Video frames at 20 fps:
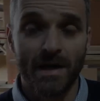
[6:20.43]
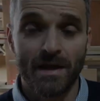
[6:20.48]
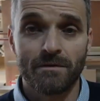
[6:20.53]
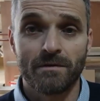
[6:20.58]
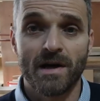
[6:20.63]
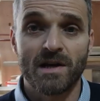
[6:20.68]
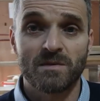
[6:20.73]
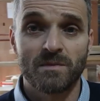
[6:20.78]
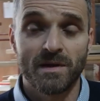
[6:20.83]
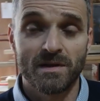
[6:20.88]
The
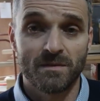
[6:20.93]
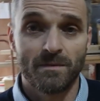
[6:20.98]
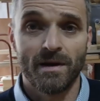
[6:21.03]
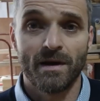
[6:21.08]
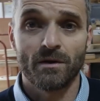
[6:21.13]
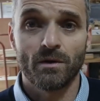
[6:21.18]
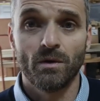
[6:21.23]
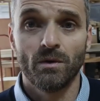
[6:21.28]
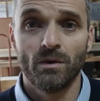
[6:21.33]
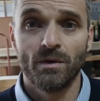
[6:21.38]
other aspect
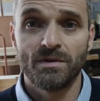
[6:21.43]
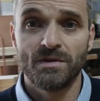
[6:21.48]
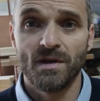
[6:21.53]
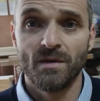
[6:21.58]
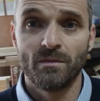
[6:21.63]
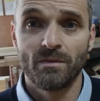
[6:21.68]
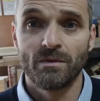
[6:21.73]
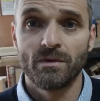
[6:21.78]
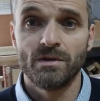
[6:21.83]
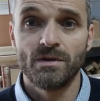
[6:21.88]
about Accoya
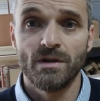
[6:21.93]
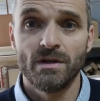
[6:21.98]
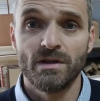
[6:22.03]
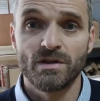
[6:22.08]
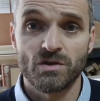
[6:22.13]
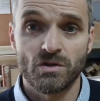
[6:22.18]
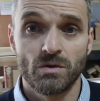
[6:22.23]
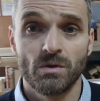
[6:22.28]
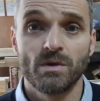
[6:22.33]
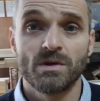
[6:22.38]
timber and
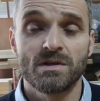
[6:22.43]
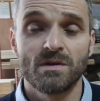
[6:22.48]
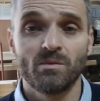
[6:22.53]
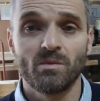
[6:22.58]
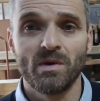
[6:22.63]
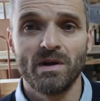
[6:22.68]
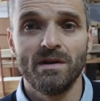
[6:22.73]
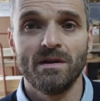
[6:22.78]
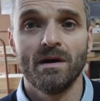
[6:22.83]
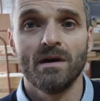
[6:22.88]
its choice
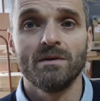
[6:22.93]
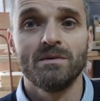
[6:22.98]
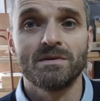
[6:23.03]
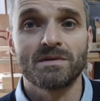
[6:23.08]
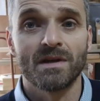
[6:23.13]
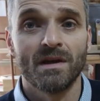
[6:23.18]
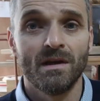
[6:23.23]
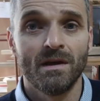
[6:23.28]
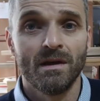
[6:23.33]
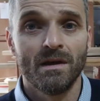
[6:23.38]
in
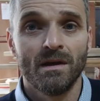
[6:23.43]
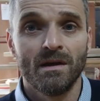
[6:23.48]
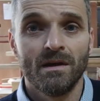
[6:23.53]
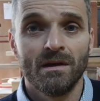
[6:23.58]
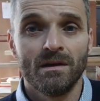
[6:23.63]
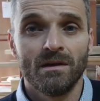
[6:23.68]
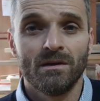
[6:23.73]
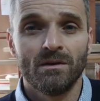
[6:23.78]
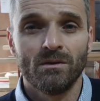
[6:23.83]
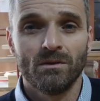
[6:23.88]
windows,
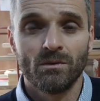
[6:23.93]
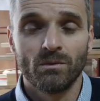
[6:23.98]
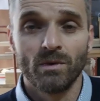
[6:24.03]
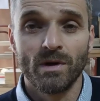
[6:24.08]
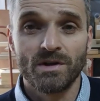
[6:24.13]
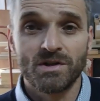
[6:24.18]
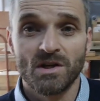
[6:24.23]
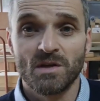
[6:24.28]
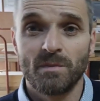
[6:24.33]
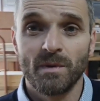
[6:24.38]

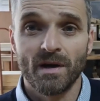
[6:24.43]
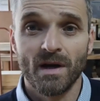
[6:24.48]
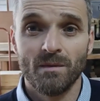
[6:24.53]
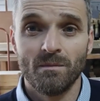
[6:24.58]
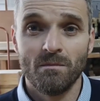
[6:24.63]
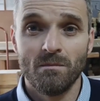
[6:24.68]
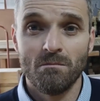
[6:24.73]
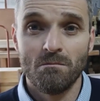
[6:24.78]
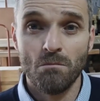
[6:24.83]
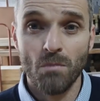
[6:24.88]
which has
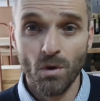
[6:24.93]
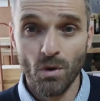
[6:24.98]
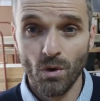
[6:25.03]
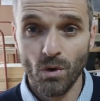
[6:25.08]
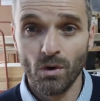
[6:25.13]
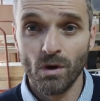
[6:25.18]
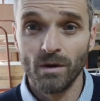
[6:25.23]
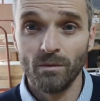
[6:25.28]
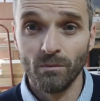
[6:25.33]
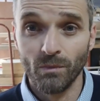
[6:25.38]
become
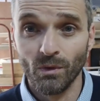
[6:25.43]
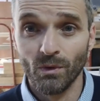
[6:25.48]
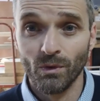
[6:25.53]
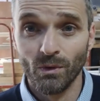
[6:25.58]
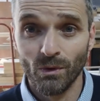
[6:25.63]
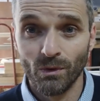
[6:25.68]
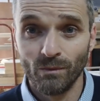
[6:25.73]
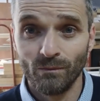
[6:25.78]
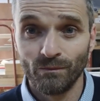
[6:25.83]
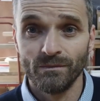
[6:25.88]
more and
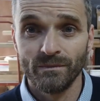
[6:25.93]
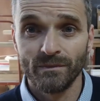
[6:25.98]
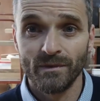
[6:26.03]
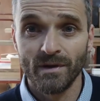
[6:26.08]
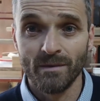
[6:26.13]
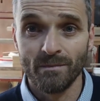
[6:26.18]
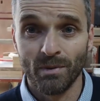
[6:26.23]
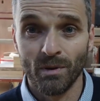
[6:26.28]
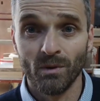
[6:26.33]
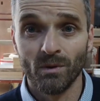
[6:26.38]
more
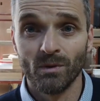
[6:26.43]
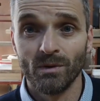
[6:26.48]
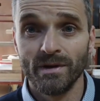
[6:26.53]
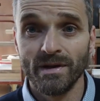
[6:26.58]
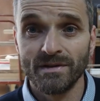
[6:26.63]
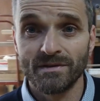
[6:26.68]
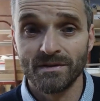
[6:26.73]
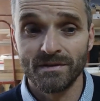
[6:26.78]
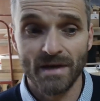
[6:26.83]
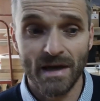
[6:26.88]

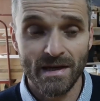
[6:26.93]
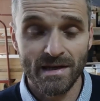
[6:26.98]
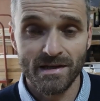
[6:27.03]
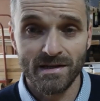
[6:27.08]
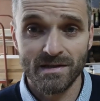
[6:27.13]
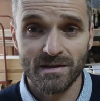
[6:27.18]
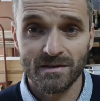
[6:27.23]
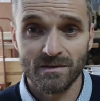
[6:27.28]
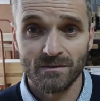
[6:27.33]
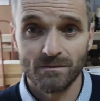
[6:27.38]
important in
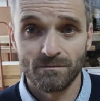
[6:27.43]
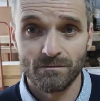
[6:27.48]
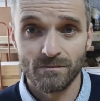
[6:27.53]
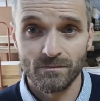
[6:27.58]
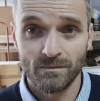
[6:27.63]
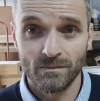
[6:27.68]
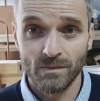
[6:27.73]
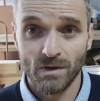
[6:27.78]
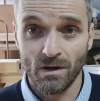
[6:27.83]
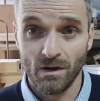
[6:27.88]
today's
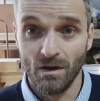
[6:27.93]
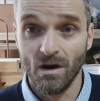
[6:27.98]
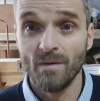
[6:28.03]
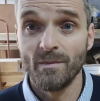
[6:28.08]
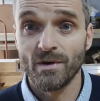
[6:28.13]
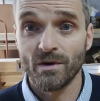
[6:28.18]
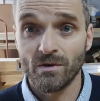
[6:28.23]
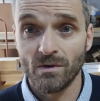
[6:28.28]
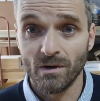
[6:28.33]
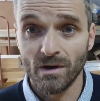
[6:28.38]

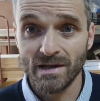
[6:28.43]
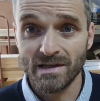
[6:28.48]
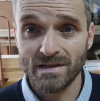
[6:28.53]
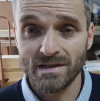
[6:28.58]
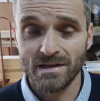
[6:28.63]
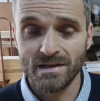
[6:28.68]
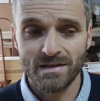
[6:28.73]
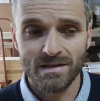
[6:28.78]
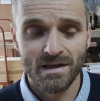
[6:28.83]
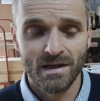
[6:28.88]
climate
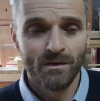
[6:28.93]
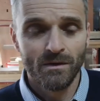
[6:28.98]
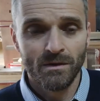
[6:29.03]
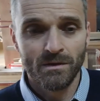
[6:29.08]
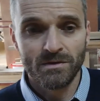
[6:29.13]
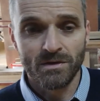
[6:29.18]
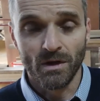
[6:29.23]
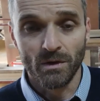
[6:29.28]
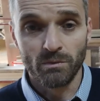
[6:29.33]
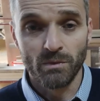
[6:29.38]
crisis.
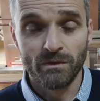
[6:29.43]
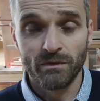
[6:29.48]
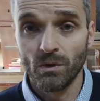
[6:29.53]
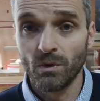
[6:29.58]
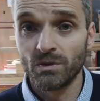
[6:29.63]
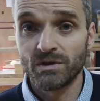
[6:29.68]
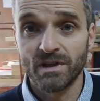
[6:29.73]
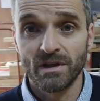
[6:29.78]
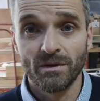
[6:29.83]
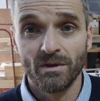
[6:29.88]
So we've
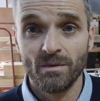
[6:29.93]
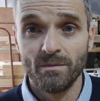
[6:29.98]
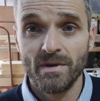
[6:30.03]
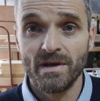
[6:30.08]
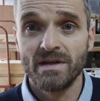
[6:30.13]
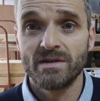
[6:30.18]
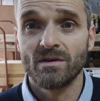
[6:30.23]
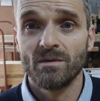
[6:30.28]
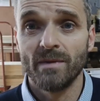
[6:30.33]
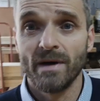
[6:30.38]
all seen on the
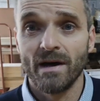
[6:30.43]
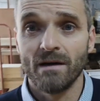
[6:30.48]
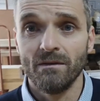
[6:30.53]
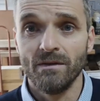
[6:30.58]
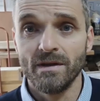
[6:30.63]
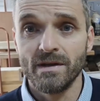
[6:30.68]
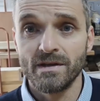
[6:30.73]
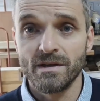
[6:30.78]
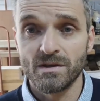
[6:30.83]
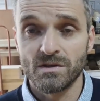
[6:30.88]
media
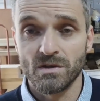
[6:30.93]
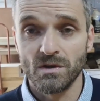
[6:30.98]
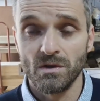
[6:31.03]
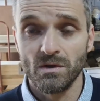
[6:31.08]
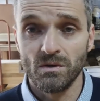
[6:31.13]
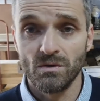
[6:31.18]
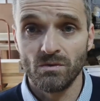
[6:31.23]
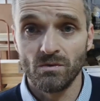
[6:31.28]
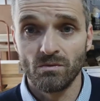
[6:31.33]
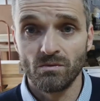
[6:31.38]
about needing
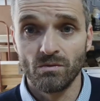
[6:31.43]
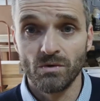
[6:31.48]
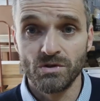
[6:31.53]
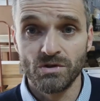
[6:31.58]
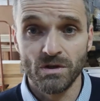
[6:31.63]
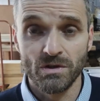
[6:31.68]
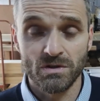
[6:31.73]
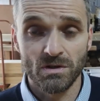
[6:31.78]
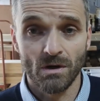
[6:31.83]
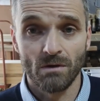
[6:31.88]
to
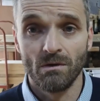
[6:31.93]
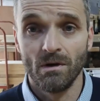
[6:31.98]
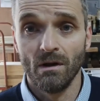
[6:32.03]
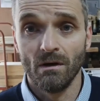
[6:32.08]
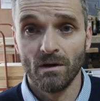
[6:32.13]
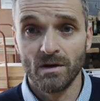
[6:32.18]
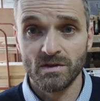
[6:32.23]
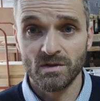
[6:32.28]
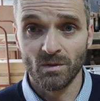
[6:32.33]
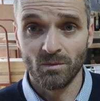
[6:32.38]
reduce our
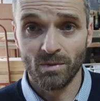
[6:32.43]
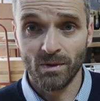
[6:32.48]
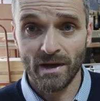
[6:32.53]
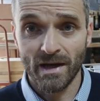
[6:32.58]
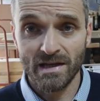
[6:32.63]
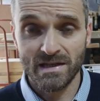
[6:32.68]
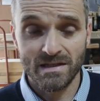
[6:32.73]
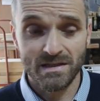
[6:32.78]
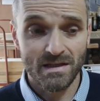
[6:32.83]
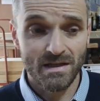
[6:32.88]
reliance on
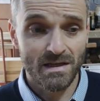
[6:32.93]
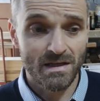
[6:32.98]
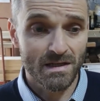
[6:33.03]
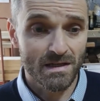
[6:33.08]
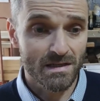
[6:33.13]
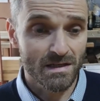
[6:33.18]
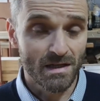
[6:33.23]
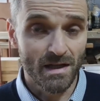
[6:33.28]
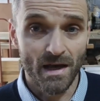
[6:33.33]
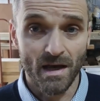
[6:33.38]

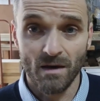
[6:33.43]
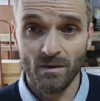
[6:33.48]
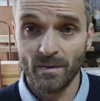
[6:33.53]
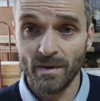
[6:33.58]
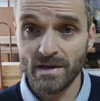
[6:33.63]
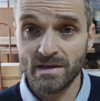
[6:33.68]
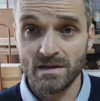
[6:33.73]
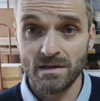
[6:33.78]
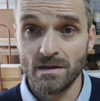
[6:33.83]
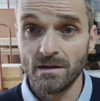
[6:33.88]
plastics and how
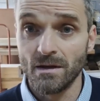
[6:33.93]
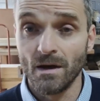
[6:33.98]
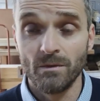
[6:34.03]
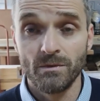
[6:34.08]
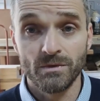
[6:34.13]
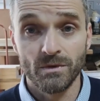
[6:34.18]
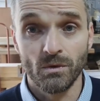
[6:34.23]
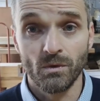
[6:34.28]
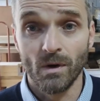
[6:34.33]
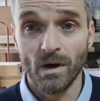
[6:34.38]
basically they
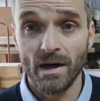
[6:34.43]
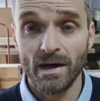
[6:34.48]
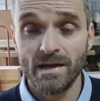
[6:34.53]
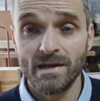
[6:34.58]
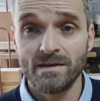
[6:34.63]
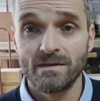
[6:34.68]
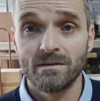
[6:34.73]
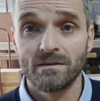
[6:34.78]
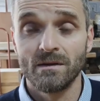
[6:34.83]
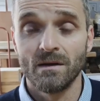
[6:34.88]
don't
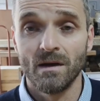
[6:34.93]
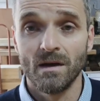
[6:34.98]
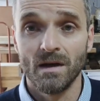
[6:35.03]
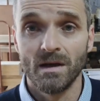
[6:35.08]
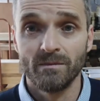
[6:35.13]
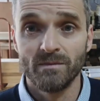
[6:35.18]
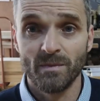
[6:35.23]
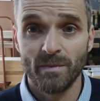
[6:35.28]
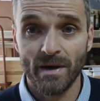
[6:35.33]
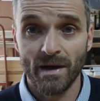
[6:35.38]
degrade,
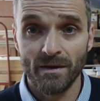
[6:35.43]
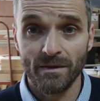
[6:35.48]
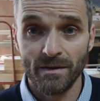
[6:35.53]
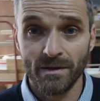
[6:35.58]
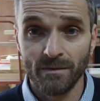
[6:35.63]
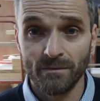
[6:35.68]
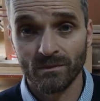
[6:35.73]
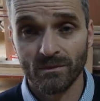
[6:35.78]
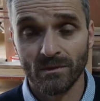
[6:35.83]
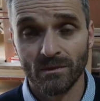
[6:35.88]
about
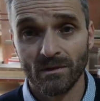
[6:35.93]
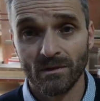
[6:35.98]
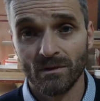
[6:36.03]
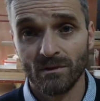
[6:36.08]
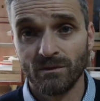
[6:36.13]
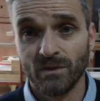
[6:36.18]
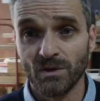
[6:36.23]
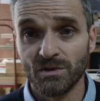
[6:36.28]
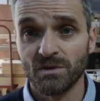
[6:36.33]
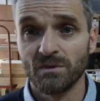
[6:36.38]
the
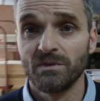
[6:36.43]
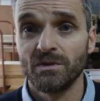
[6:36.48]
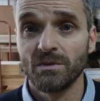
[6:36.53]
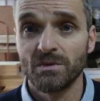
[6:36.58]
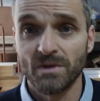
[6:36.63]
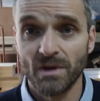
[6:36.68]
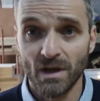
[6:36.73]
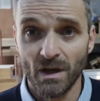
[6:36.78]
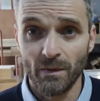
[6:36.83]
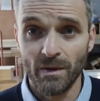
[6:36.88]
fossil
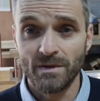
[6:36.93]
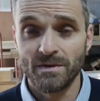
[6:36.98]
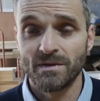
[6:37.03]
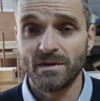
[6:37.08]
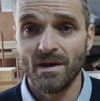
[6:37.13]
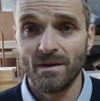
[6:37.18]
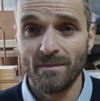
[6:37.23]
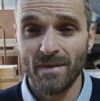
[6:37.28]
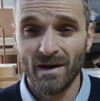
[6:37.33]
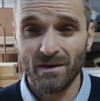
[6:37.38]
fuels that go into
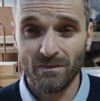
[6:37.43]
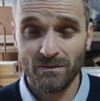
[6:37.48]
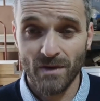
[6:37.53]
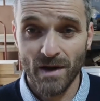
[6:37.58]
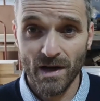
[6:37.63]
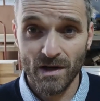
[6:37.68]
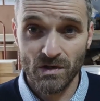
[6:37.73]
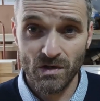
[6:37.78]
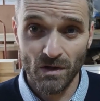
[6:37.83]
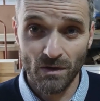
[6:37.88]
their
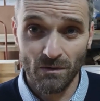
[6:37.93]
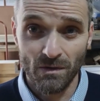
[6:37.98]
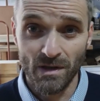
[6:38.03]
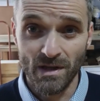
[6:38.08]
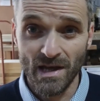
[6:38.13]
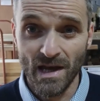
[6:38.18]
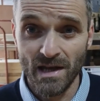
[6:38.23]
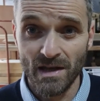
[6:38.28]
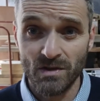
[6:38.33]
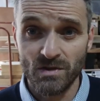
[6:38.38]
manufacture and
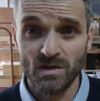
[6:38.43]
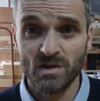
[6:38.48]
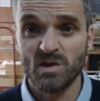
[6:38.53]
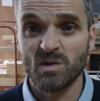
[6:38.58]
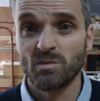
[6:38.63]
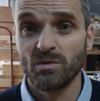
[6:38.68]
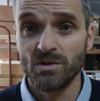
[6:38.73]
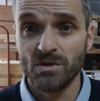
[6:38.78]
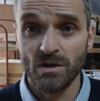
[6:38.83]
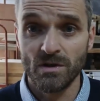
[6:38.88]
the energy
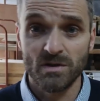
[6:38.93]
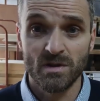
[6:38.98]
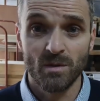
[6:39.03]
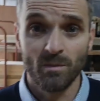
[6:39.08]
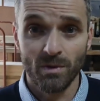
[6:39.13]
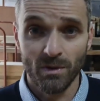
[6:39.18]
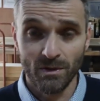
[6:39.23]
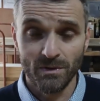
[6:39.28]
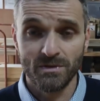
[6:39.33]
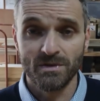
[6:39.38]
that's produced
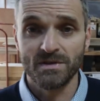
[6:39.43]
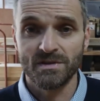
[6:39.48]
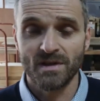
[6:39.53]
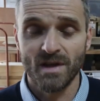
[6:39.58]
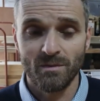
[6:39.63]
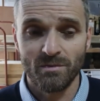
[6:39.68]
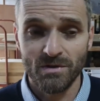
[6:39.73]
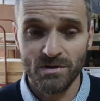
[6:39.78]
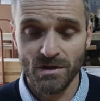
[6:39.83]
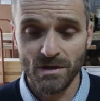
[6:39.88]
and the pollutants that
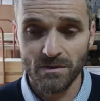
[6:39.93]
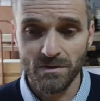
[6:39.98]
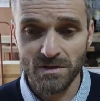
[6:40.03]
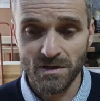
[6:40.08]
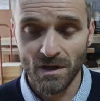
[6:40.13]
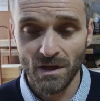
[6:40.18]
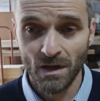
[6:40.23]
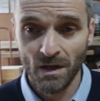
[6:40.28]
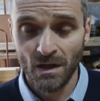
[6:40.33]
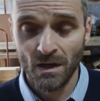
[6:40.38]
they produced.